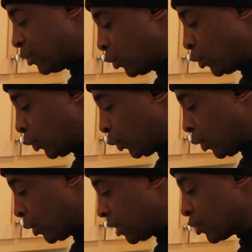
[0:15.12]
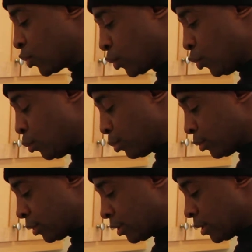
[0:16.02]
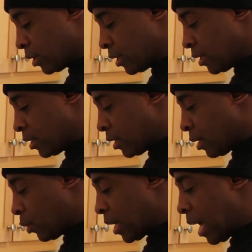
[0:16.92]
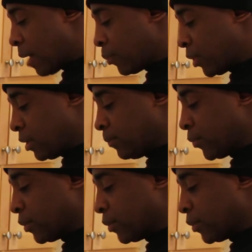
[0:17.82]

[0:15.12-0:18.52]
noodle soup. And what happened,